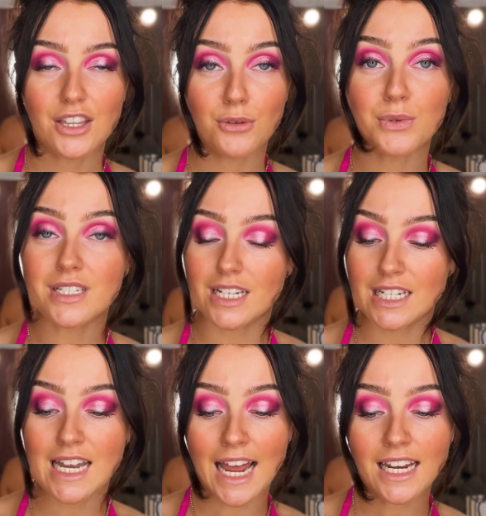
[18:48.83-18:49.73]
There was
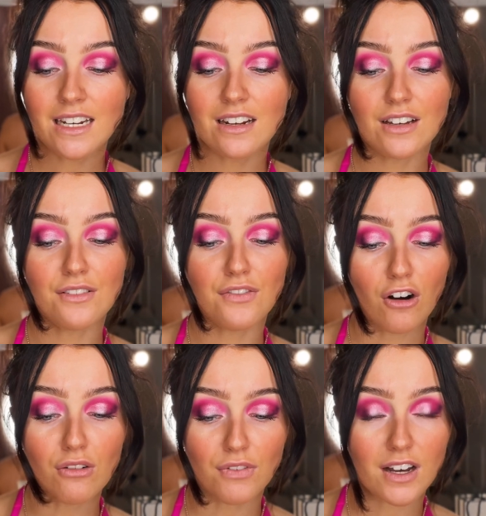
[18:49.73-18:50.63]
nine
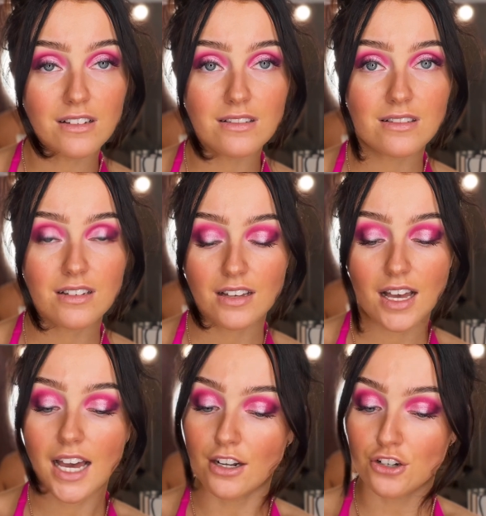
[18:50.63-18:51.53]
vulvas
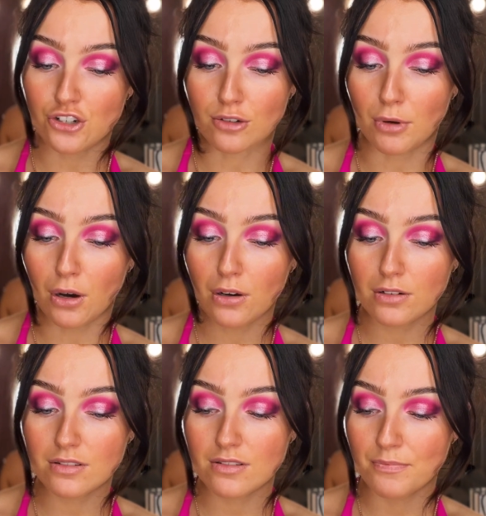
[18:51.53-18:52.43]
in a
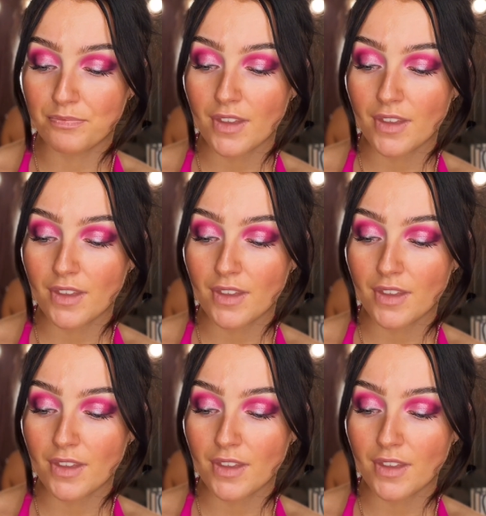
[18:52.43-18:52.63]
shoebox.